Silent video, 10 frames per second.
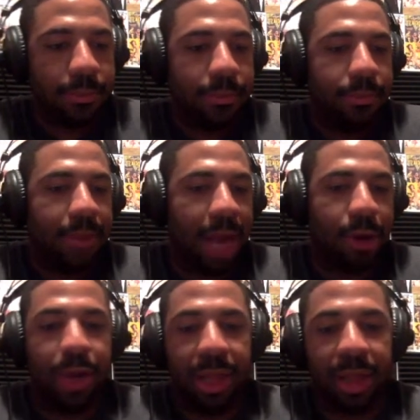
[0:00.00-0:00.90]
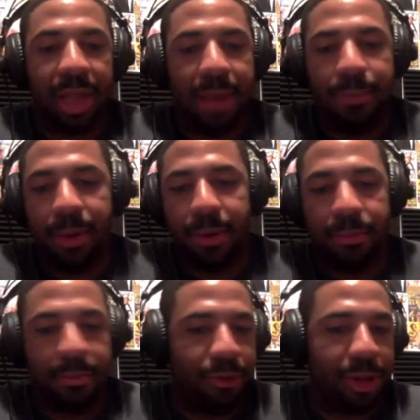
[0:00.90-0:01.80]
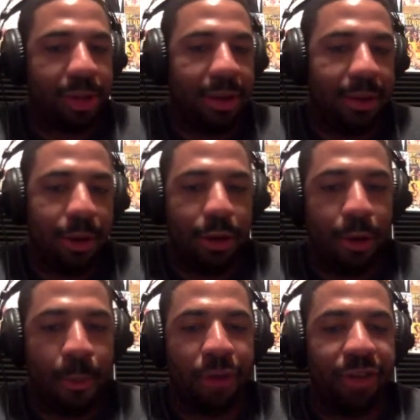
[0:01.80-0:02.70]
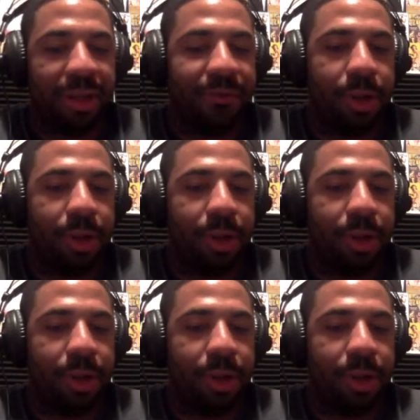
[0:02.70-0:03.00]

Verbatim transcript: I know no, you didn't um, see it, um, but just you know your impressions if